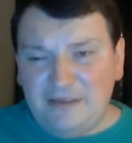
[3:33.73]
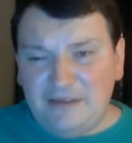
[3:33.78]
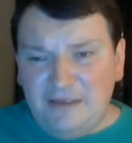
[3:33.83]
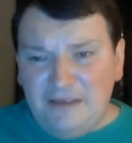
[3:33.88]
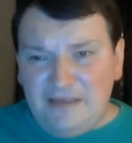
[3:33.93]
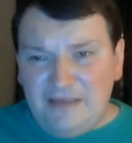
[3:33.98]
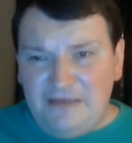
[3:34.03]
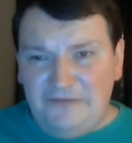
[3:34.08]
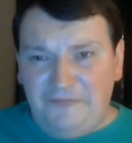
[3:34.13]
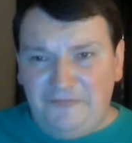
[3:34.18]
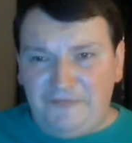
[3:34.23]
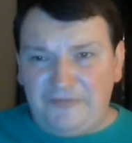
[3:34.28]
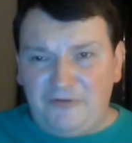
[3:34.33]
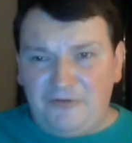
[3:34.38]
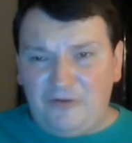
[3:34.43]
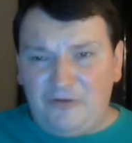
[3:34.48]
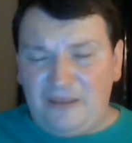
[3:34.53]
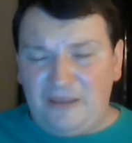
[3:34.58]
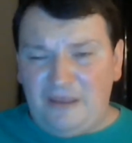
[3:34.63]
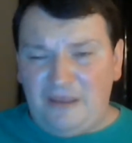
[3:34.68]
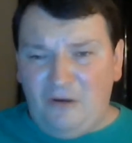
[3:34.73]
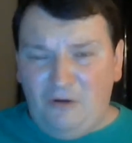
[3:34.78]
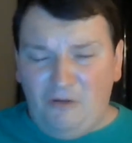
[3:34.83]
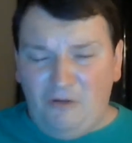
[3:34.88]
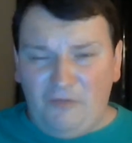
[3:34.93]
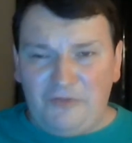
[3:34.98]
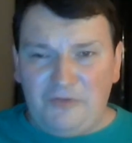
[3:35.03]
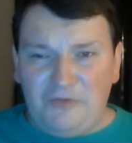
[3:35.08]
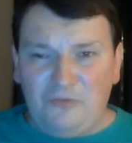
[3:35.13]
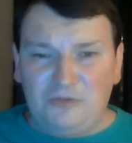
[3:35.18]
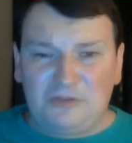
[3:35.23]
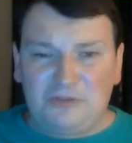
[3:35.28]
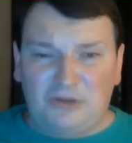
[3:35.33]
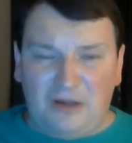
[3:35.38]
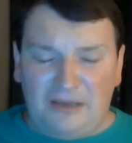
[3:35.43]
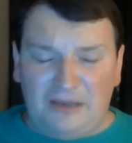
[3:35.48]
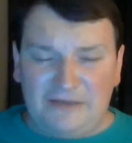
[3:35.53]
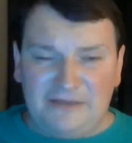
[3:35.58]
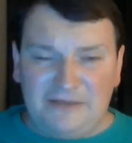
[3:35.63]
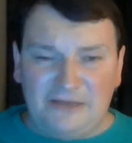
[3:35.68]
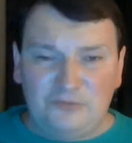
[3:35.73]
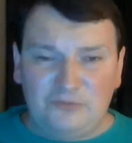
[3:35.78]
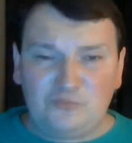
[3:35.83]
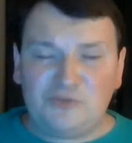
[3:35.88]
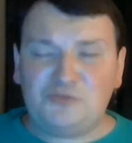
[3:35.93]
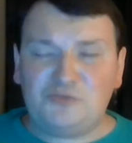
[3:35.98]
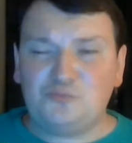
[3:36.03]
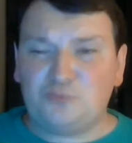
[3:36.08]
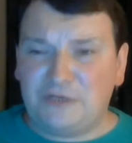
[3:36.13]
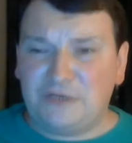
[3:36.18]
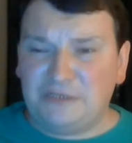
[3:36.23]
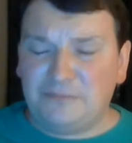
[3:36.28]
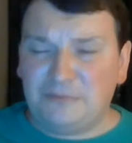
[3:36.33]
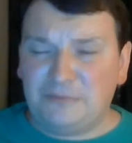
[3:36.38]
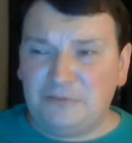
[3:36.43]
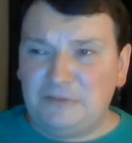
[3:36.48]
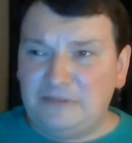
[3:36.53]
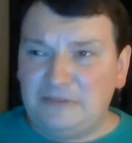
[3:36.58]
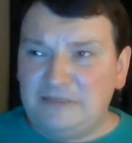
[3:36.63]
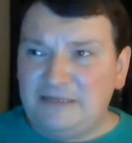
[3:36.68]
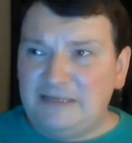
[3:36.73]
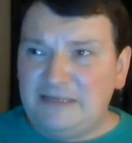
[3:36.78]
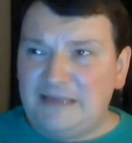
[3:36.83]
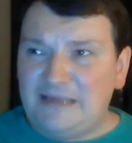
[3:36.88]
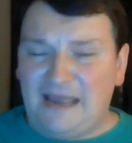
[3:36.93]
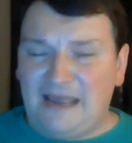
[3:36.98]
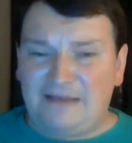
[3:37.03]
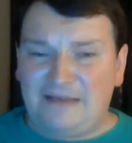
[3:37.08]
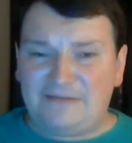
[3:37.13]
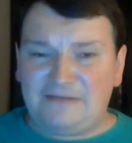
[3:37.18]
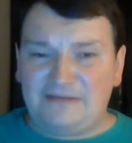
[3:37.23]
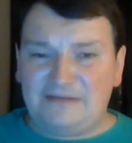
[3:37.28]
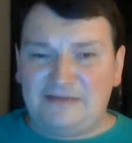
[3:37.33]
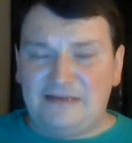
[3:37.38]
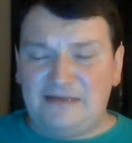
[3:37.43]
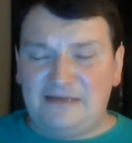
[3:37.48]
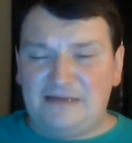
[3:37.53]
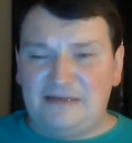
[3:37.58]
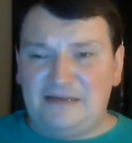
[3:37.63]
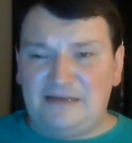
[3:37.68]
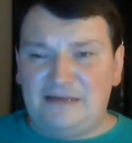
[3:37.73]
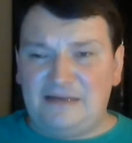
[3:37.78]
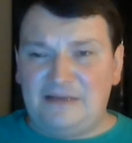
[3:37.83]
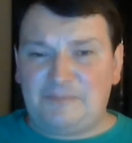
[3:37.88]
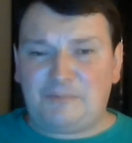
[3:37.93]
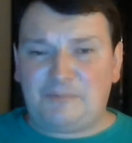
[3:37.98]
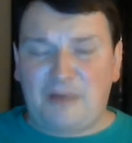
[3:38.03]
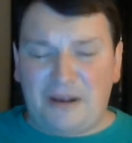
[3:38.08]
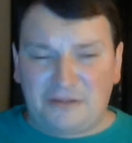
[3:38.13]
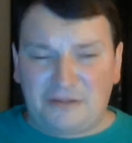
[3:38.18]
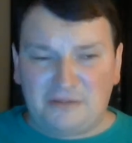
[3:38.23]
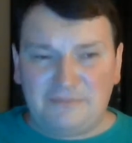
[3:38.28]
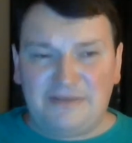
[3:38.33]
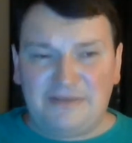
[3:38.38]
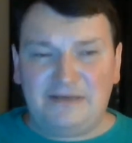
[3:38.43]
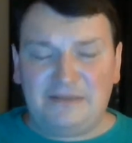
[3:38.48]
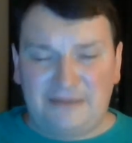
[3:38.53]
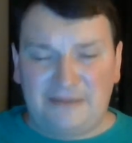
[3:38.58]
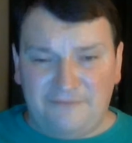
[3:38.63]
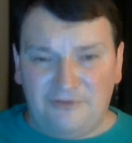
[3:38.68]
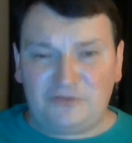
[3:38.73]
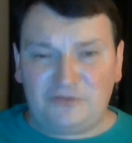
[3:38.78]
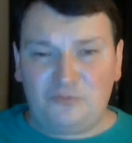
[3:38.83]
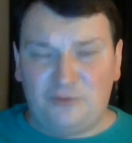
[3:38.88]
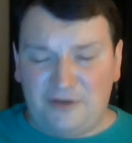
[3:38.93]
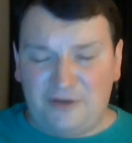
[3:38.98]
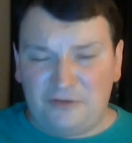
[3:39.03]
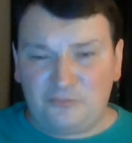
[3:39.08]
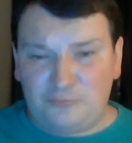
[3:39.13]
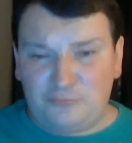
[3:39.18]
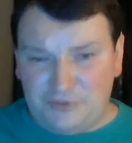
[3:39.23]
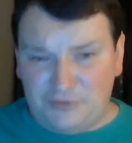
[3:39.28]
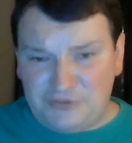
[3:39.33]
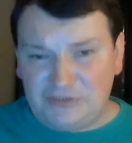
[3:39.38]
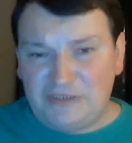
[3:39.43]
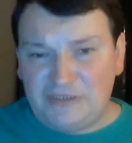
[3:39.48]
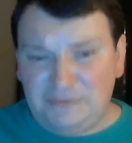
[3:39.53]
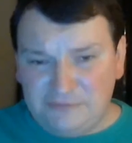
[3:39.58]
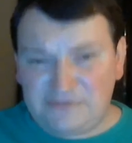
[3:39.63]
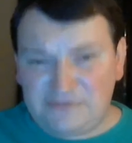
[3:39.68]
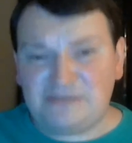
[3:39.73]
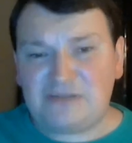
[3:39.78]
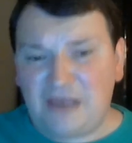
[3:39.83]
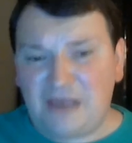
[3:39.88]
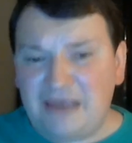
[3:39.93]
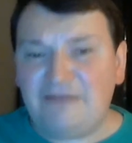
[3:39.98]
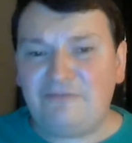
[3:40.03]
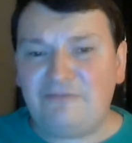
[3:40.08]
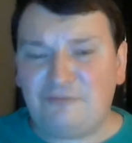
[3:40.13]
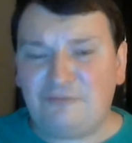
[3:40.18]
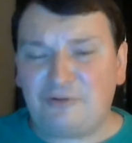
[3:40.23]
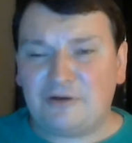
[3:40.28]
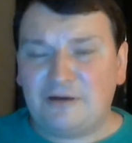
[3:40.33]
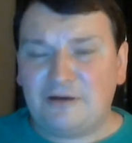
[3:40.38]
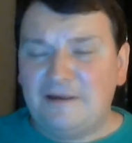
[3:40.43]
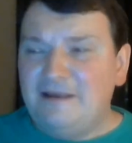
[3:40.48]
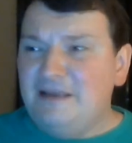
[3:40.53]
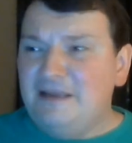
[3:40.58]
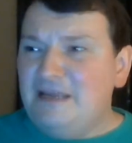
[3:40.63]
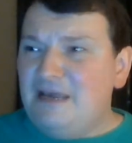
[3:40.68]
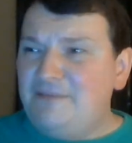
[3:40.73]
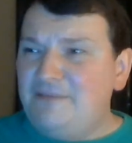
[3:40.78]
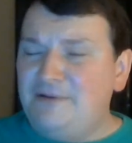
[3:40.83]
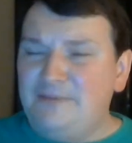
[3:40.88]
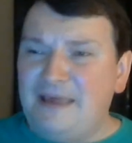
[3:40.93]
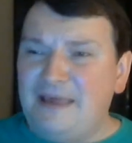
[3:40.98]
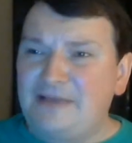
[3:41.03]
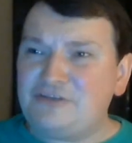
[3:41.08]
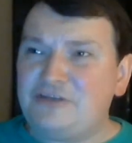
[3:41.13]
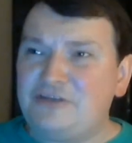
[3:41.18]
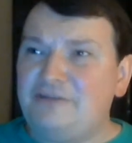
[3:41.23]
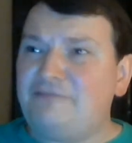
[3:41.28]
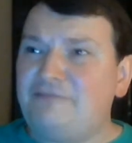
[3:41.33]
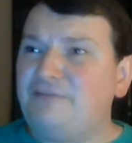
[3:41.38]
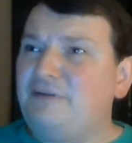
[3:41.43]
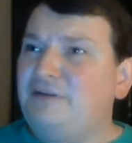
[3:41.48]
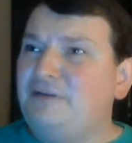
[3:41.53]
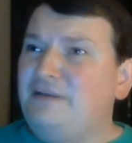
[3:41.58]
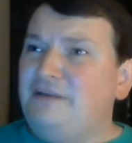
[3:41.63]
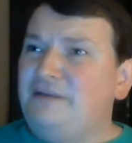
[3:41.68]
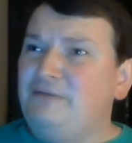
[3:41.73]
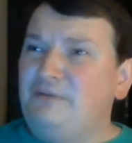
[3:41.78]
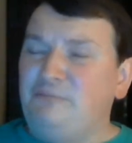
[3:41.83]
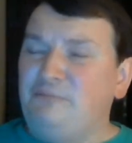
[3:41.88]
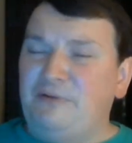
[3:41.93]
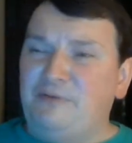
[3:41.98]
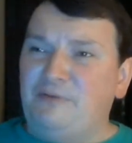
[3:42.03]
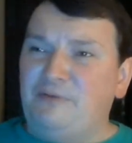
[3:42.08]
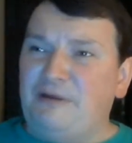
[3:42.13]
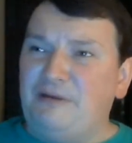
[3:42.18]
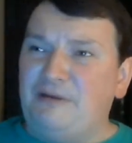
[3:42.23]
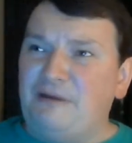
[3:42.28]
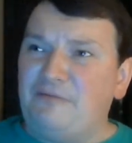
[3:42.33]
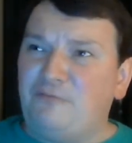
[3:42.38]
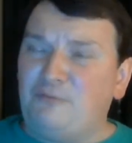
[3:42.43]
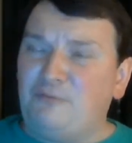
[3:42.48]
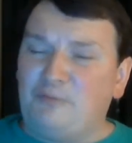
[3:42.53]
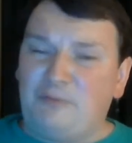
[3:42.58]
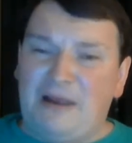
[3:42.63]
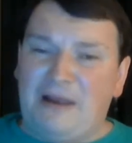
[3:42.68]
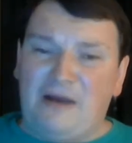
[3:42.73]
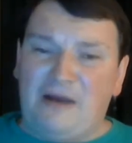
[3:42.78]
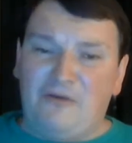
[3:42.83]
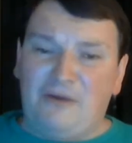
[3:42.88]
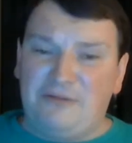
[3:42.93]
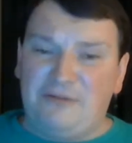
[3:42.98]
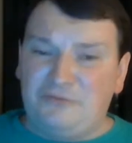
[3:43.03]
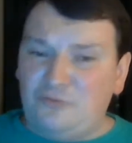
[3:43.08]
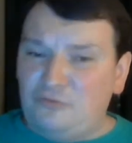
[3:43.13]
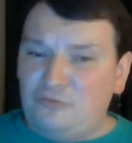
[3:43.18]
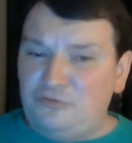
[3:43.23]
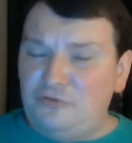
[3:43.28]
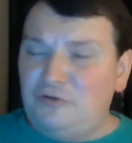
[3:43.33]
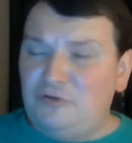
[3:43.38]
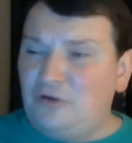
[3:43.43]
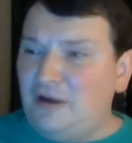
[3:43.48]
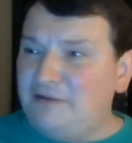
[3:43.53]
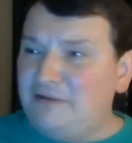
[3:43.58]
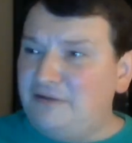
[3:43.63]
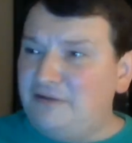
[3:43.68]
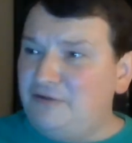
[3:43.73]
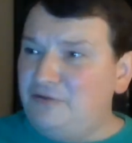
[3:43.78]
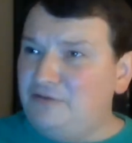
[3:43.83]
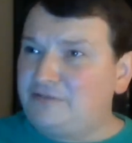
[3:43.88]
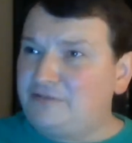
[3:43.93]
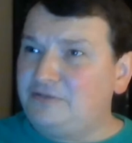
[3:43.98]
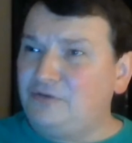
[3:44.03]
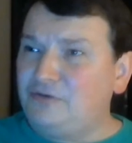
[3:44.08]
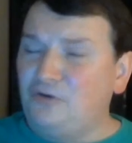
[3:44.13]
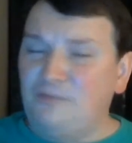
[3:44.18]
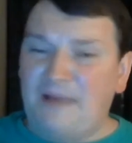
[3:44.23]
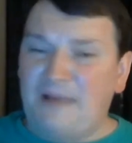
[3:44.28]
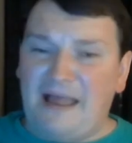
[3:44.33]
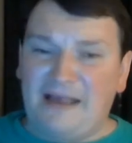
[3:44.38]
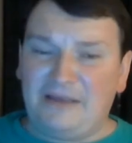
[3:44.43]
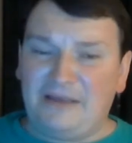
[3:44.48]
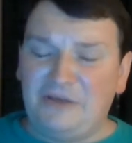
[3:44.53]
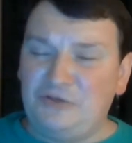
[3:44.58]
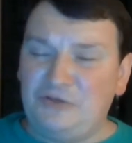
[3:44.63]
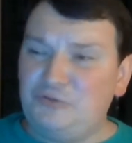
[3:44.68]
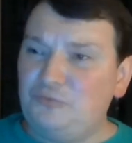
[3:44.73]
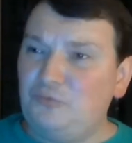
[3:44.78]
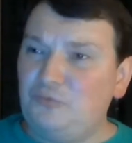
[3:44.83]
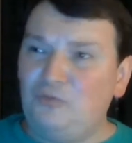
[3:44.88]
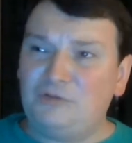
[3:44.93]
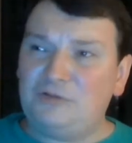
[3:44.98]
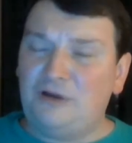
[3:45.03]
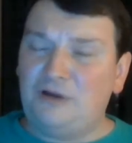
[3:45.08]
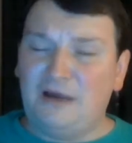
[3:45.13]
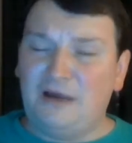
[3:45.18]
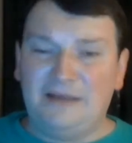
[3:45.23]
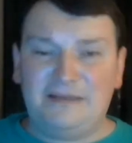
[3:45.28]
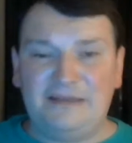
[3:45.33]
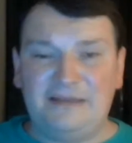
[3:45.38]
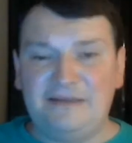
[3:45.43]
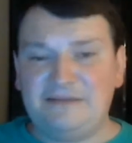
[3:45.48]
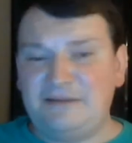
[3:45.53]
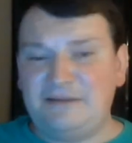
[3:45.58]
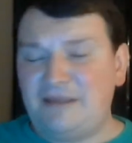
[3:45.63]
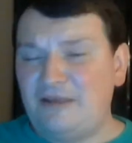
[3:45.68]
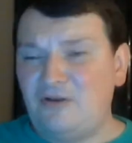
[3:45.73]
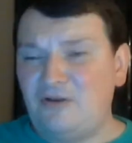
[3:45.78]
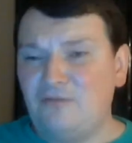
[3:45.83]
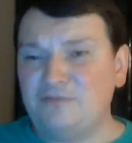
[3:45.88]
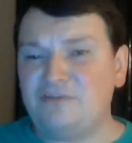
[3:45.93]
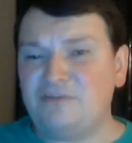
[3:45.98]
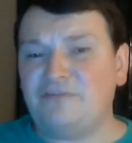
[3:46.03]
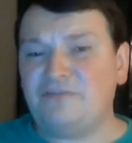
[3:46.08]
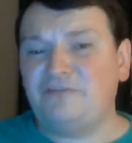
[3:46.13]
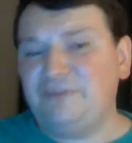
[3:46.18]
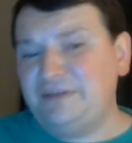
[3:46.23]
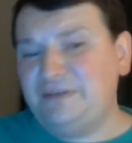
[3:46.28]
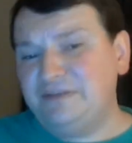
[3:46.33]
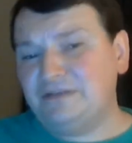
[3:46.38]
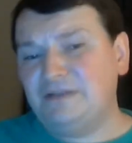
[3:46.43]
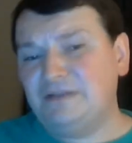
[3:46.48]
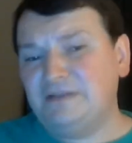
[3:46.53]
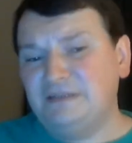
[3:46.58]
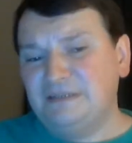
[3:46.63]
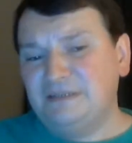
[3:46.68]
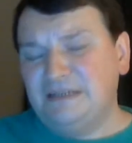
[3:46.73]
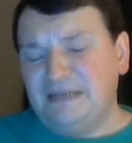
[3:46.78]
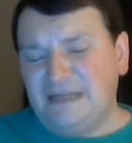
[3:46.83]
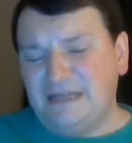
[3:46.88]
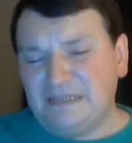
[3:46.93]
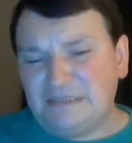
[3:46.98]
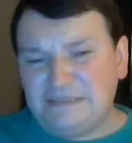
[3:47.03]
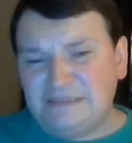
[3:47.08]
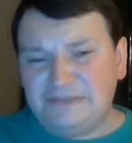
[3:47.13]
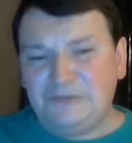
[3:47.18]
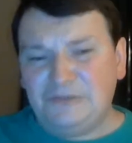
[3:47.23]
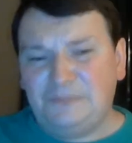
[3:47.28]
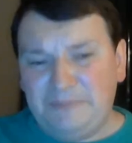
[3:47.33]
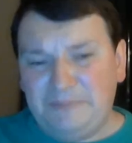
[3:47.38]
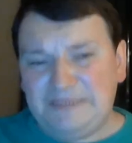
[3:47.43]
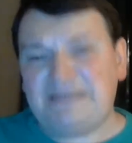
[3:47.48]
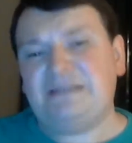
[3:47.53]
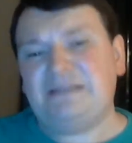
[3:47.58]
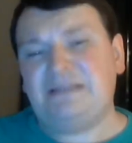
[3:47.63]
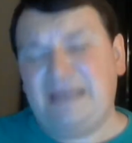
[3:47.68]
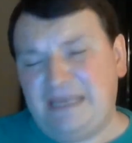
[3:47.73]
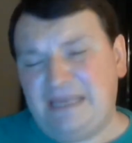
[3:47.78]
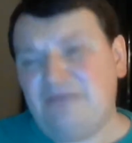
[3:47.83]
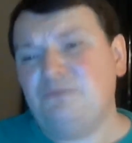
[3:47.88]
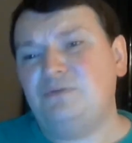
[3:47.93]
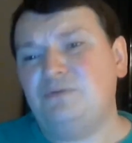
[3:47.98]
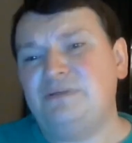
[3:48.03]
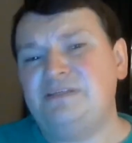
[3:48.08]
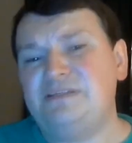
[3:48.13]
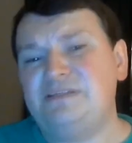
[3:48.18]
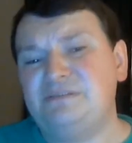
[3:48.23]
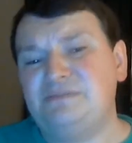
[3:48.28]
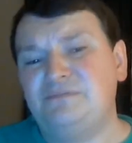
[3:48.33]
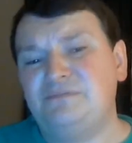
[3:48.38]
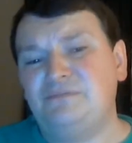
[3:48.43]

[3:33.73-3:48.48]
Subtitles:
if all the old content was runnable at an approximated level to what it originally was designed for. I mean, imagine if when WoW has no new content, you can still go back and do old content and almost feel a little bit like it was,